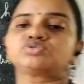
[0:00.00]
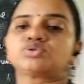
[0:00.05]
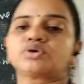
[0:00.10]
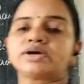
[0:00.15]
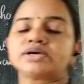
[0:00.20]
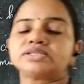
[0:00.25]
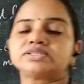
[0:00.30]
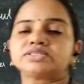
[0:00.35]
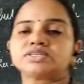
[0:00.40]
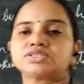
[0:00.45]

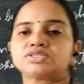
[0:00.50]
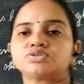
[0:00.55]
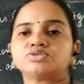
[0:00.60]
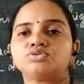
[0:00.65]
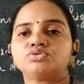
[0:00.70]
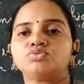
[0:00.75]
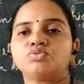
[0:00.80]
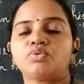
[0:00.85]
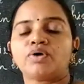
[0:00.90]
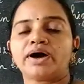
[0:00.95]
soils is
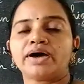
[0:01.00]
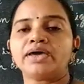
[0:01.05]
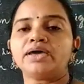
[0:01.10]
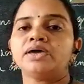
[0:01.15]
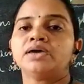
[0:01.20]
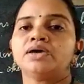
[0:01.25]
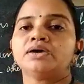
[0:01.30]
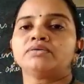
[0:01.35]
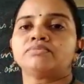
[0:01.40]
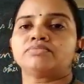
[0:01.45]
good. Why?
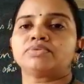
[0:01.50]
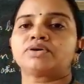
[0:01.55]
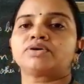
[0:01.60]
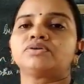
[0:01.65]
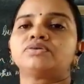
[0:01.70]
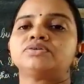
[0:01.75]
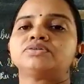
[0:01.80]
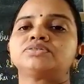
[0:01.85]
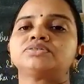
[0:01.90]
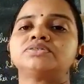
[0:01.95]

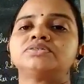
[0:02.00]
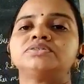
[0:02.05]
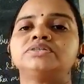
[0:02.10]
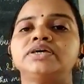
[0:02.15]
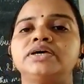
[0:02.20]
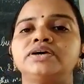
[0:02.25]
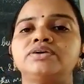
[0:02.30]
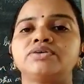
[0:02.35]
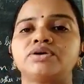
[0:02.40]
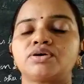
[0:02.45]
Because
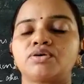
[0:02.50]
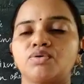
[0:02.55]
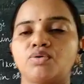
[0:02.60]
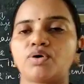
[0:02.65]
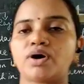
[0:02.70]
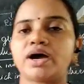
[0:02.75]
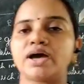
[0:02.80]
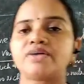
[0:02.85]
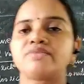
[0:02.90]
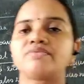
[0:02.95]
they
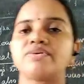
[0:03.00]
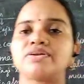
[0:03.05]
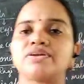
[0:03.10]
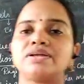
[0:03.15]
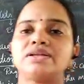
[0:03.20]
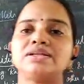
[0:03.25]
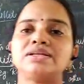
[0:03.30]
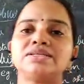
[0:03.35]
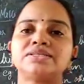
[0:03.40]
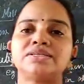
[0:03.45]
require
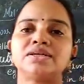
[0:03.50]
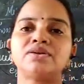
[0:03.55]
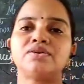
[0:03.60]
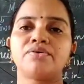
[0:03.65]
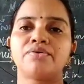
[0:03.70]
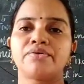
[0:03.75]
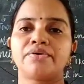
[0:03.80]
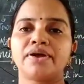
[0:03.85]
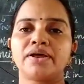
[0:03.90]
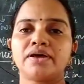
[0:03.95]
very little
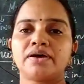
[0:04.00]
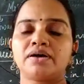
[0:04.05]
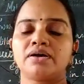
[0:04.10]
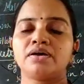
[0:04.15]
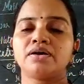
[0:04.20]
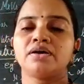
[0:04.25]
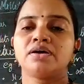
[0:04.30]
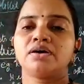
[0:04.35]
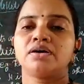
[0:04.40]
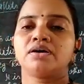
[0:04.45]

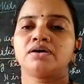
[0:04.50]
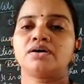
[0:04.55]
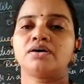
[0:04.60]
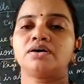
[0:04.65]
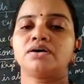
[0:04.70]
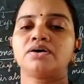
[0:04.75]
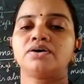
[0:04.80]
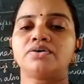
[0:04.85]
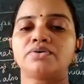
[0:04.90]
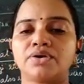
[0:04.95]

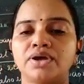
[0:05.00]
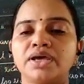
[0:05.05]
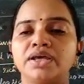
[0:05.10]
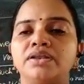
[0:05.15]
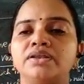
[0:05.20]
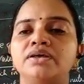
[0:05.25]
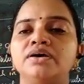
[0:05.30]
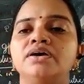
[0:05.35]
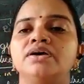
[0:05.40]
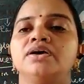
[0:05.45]

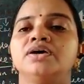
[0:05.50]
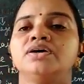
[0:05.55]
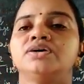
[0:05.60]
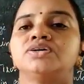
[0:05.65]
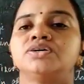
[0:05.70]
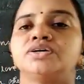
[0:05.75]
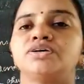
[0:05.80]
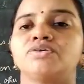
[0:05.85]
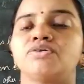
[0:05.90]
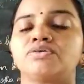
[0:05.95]
rain
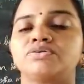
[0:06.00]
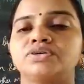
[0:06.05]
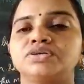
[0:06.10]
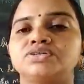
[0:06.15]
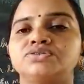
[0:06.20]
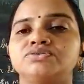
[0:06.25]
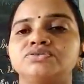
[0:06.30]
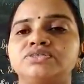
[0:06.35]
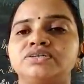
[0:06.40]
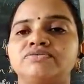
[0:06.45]
in order
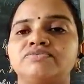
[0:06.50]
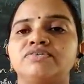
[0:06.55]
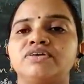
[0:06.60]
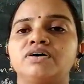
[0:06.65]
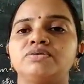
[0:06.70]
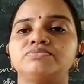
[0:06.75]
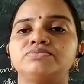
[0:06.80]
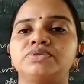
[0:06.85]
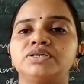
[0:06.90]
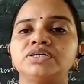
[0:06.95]
to
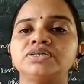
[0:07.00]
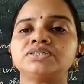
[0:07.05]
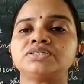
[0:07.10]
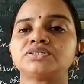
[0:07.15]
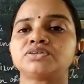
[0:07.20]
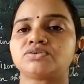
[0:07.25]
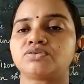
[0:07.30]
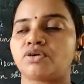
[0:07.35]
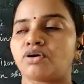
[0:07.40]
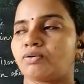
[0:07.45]
develop this
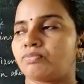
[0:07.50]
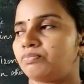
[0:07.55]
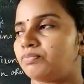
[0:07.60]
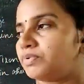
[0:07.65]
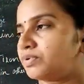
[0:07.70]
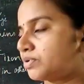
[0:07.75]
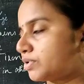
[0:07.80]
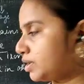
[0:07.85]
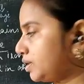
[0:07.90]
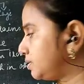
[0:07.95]
crop.
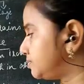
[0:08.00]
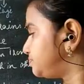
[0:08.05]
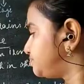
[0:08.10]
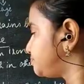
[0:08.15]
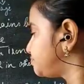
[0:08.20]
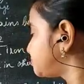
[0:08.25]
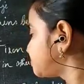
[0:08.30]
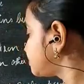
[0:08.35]
Okay.